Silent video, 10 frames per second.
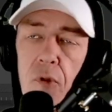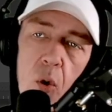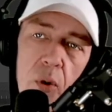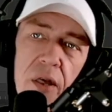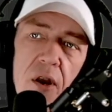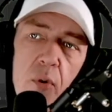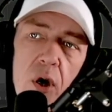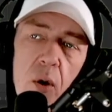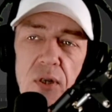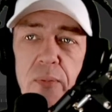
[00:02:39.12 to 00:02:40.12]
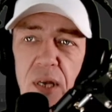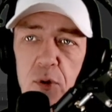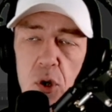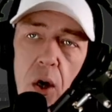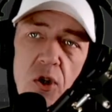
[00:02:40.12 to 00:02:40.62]
Okay, there we go.
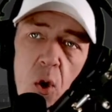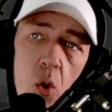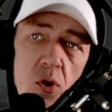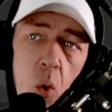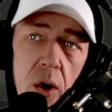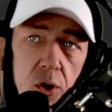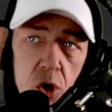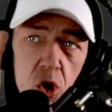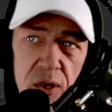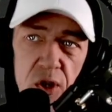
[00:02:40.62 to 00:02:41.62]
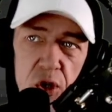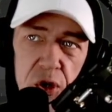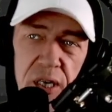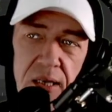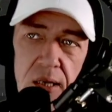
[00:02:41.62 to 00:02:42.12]
Sometimes you'll also only want 2 in
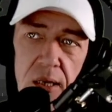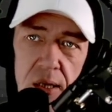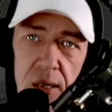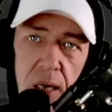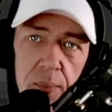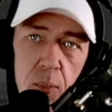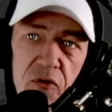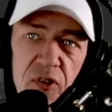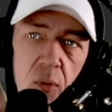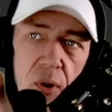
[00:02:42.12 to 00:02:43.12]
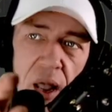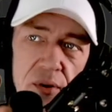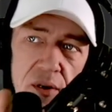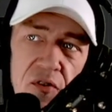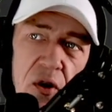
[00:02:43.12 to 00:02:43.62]
certain instances and move them
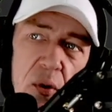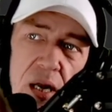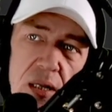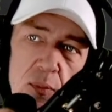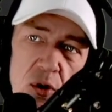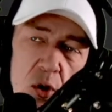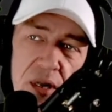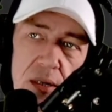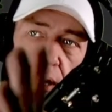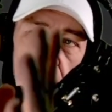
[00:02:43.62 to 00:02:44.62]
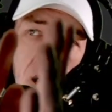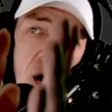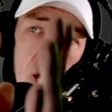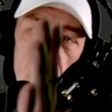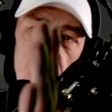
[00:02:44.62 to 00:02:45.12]
around and variate them so that it's not
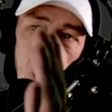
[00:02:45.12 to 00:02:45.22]
just